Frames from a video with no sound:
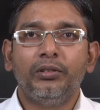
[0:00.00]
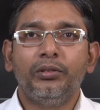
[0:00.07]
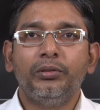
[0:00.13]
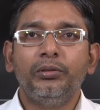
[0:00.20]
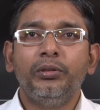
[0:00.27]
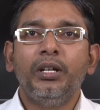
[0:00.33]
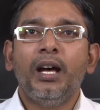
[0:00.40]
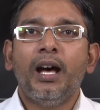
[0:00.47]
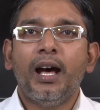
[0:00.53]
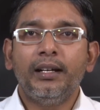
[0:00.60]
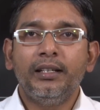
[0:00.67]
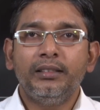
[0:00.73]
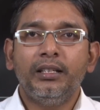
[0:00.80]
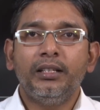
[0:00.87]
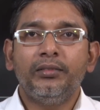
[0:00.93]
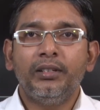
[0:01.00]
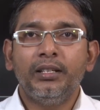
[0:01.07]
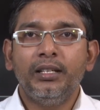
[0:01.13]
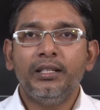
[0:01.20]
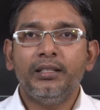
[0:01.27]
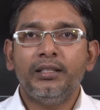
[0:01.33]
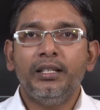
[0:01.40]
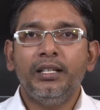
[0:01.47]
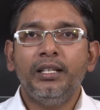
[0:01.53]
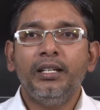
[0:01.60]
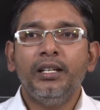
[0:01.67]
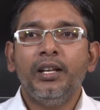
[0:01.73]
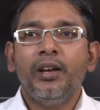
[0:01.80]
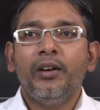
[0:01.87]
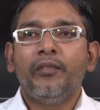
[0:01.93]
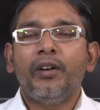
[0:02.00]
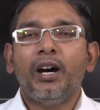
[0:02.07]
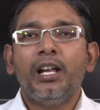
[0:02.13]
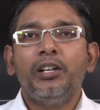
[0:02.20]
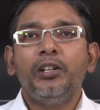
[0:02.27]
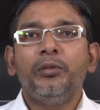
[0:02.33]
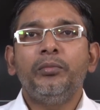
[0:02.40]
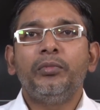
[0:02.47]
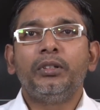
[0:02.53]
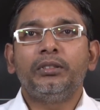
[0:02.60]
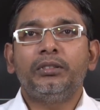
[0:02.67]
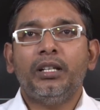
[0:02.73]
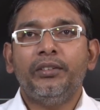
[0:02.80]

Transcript: do another one is the volume uh,